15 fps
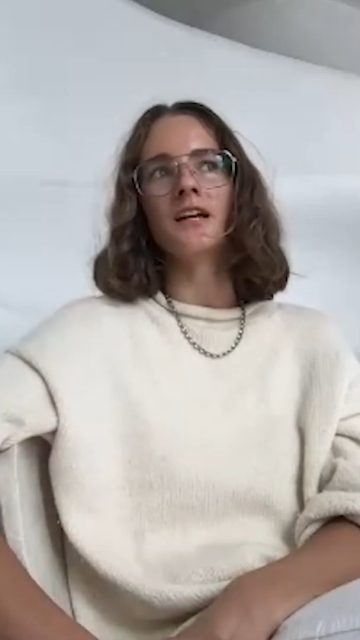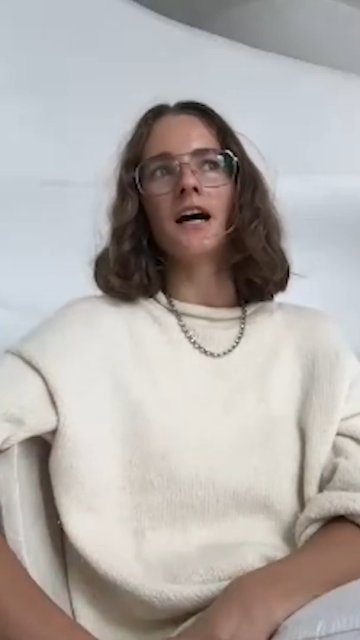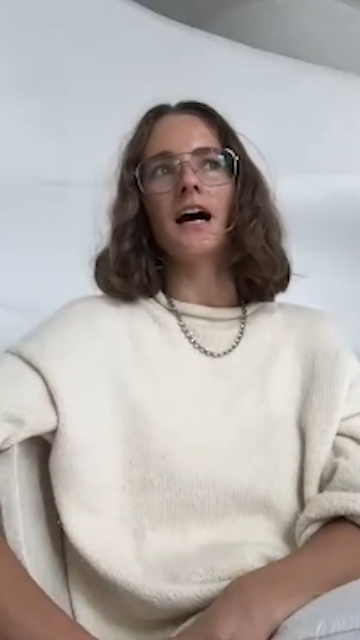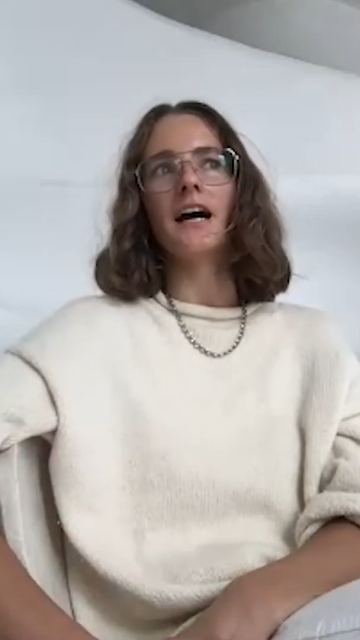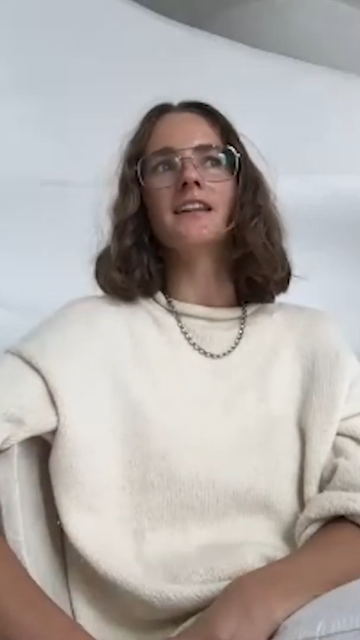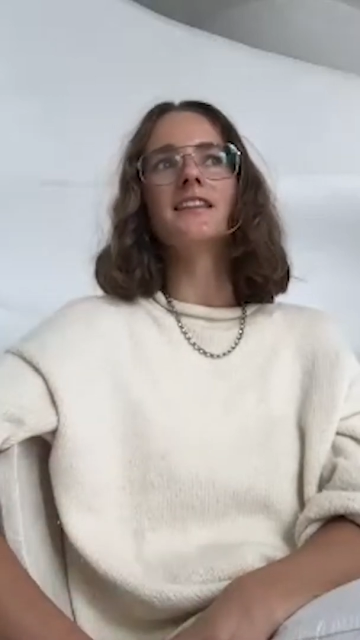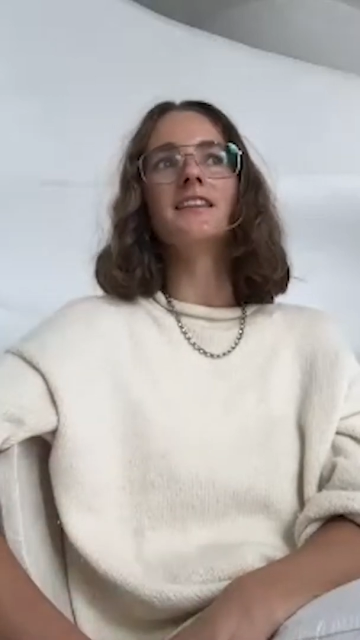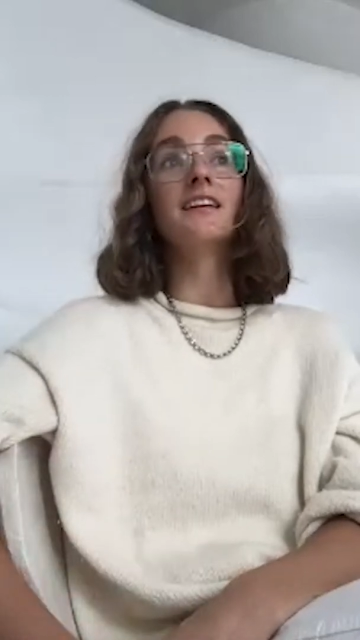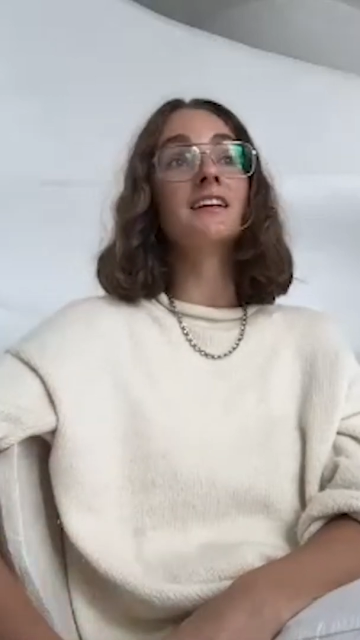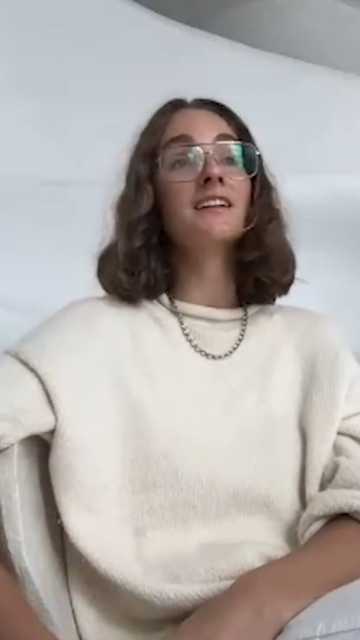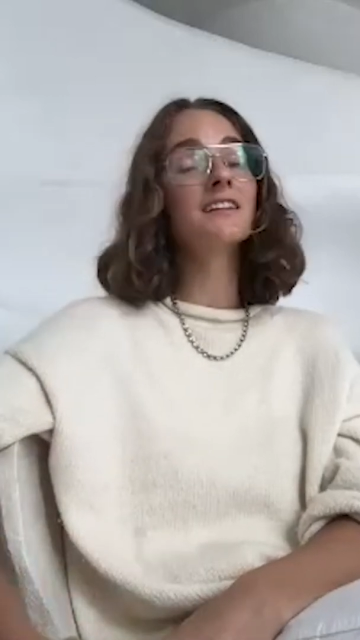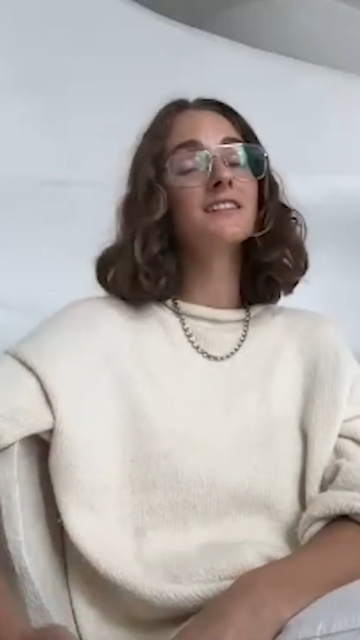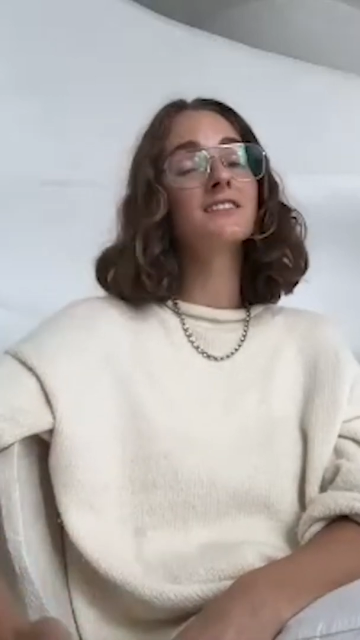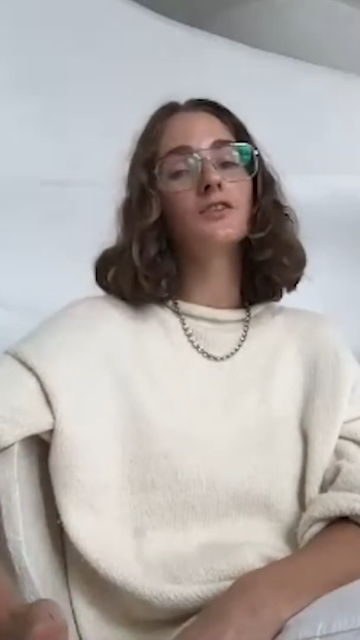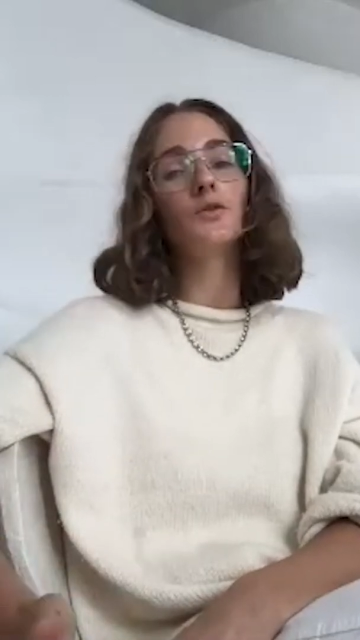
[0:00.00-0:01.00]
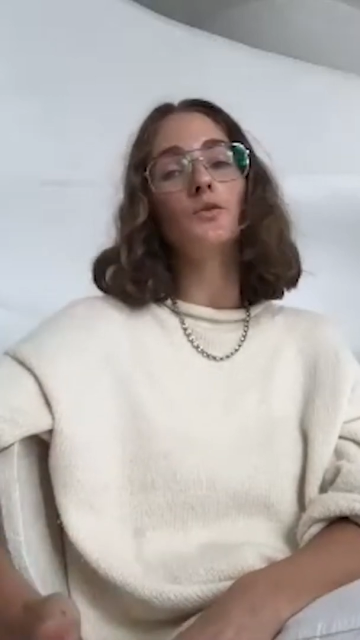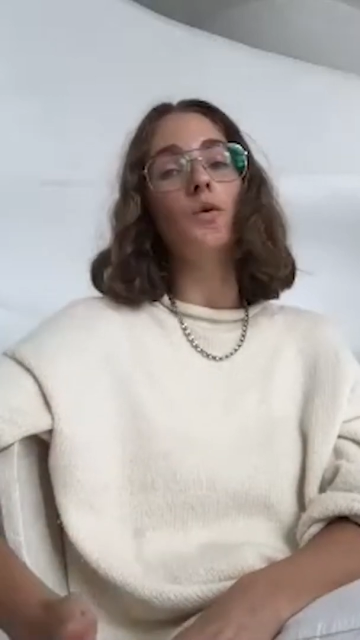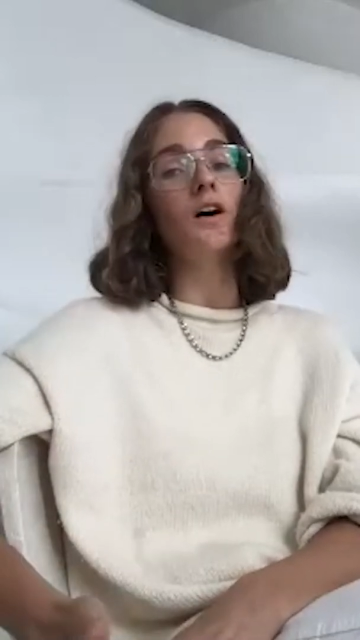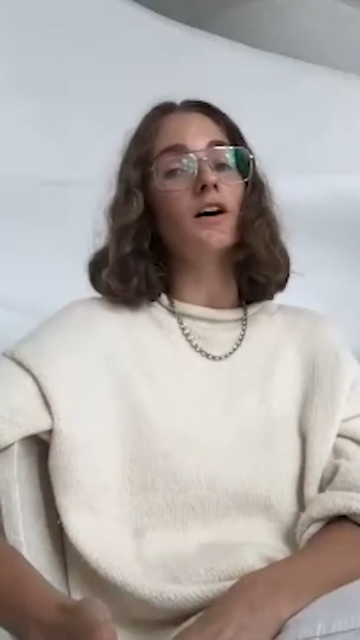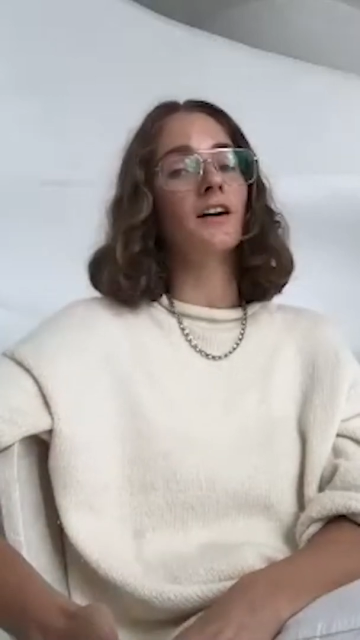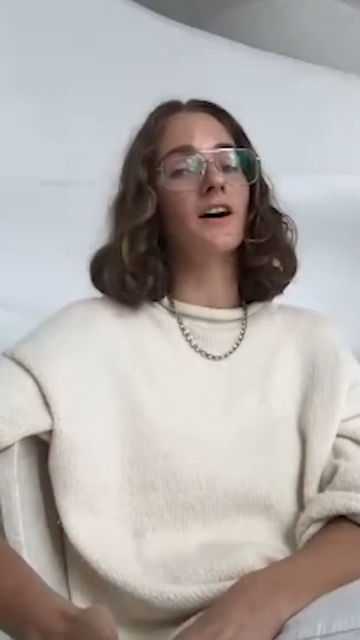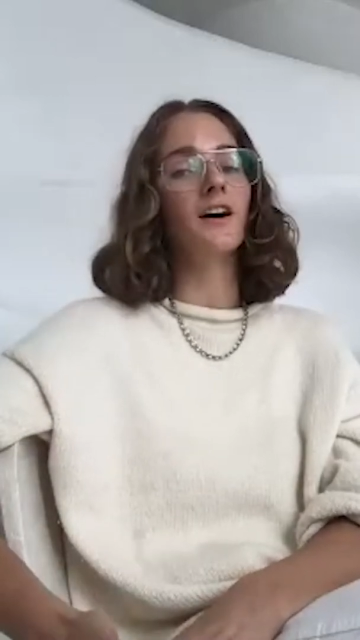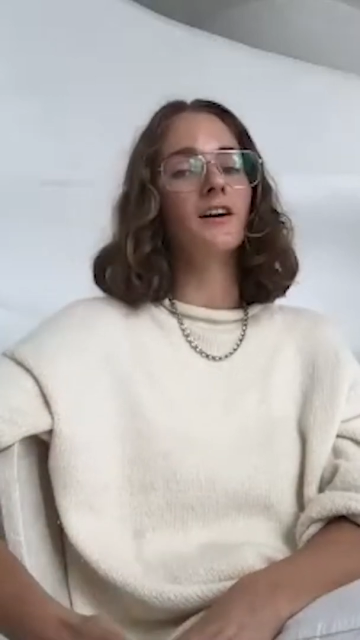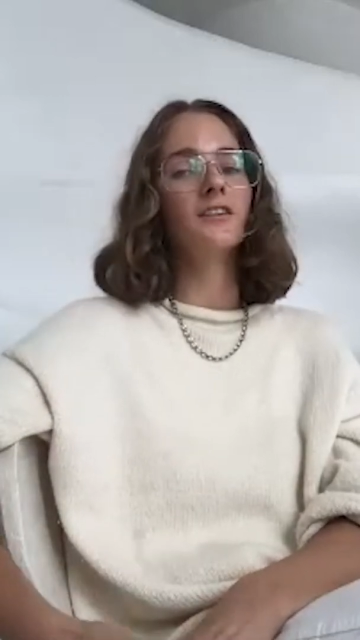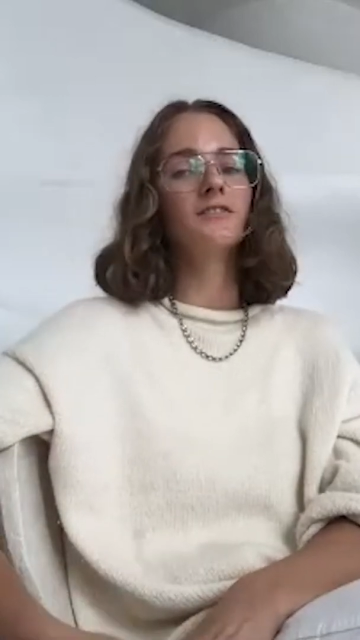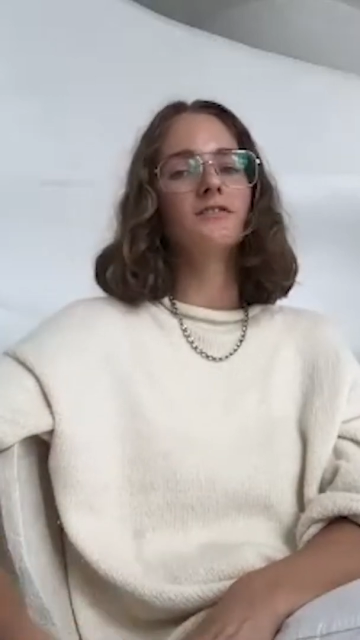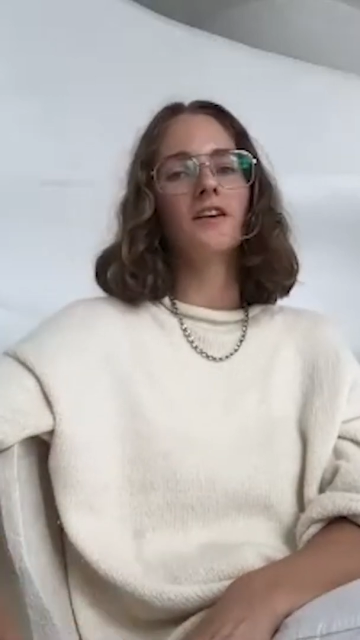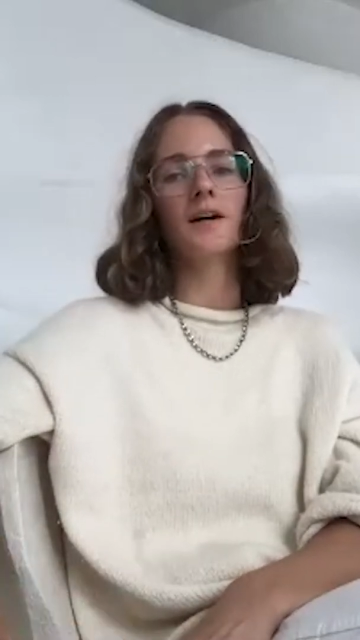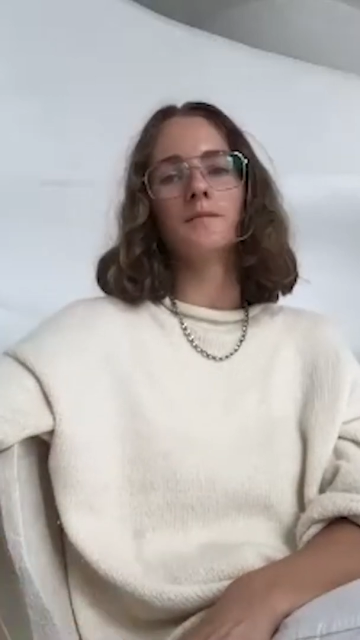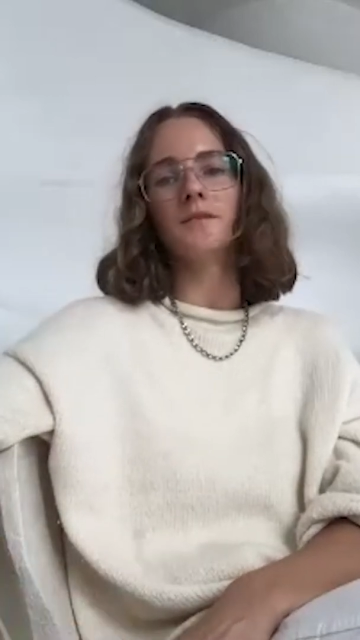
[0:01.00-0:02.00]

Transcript: I think it's a one-off, I'm